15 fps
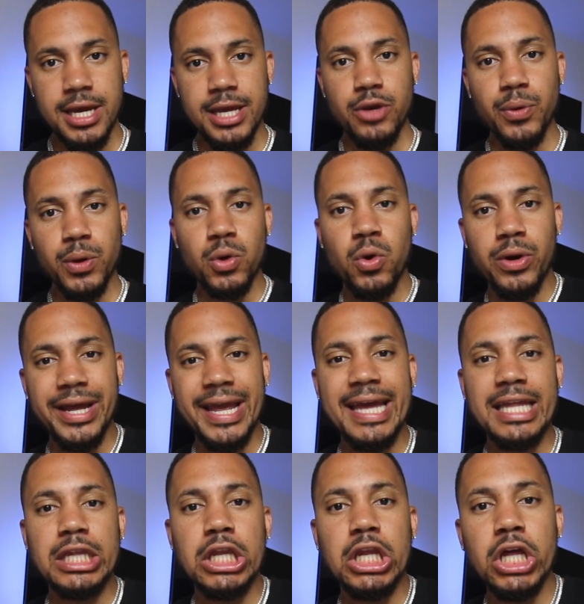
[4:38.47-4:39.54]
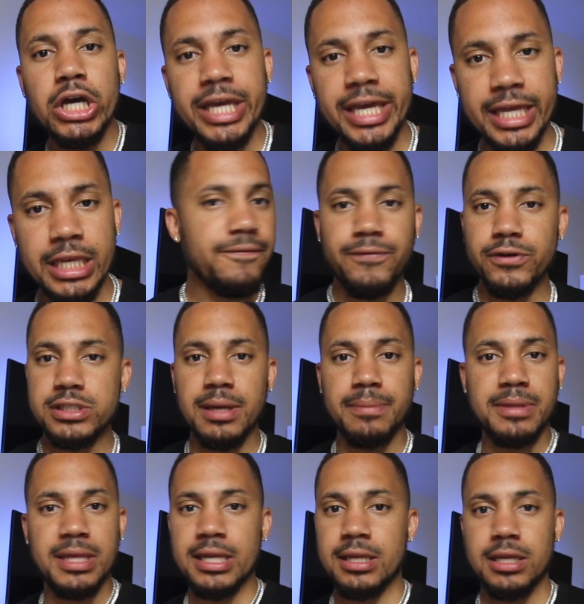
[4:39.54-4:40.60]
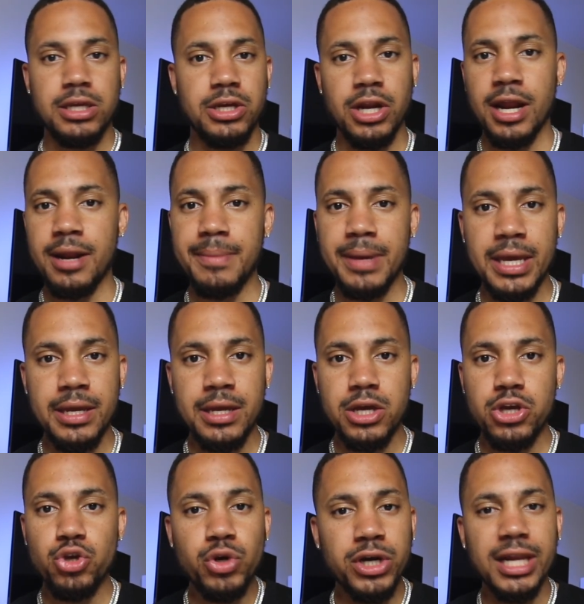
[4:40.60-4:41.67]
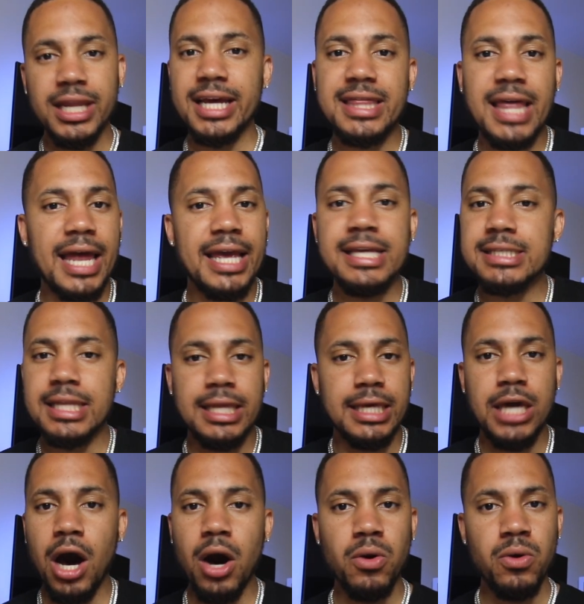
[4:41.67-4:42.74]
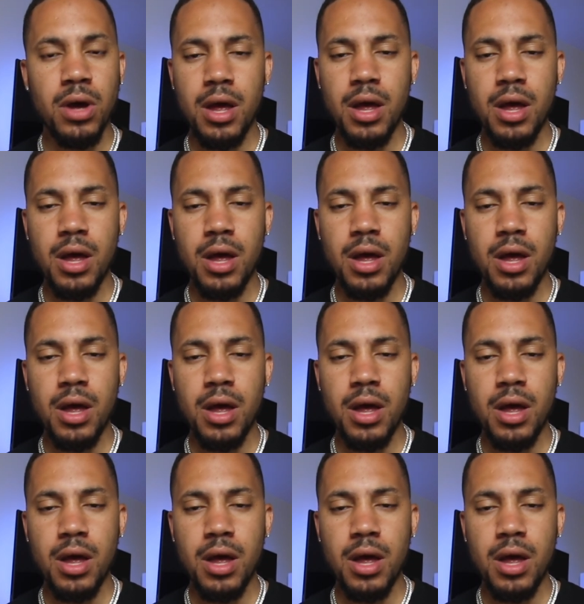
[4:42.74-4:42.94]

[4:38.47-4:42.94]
You're recording and looking for something. You know what I mean? You could have let that easily go.